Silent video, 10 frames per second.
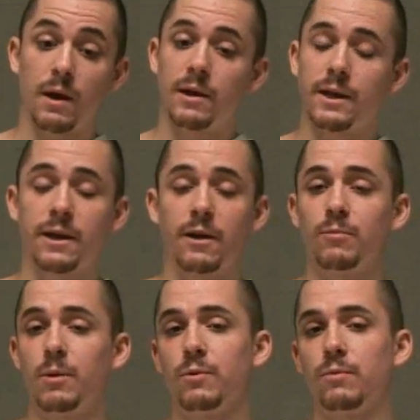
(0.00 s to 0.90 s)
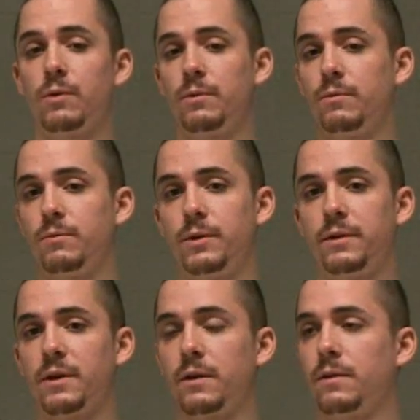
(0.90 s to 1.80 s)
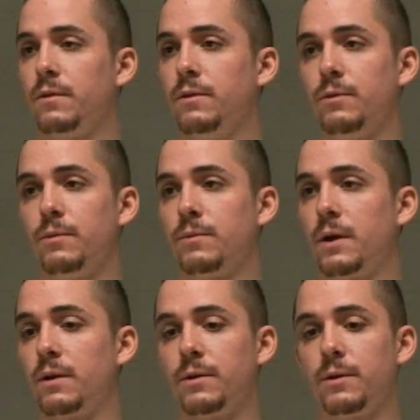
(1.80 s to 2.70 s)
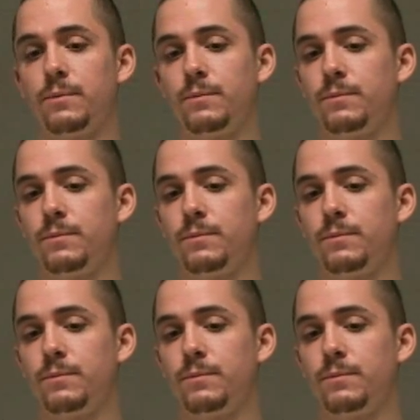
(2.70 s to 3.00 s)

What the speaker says: I can't remember what we intended to do. I don't know.